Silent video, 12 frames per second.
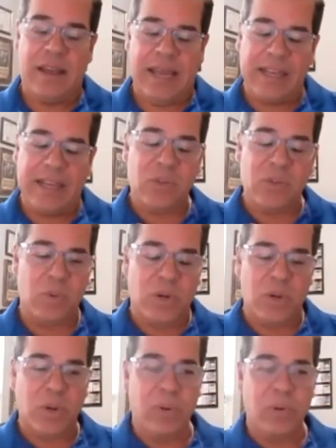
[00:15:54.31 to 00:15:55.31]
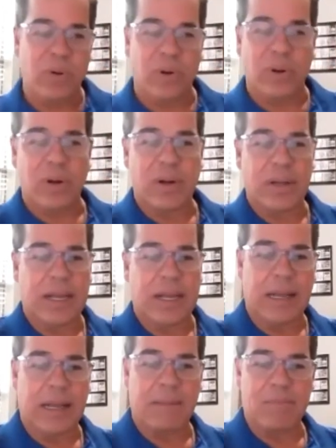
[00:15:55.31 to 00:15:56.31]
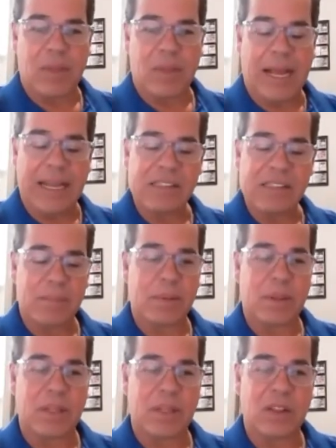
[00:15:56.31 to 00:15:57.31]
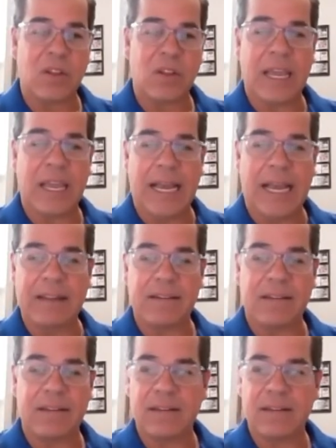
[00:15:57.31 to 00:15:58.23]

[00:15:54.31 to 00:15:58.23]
As a recruiter, I typically look at,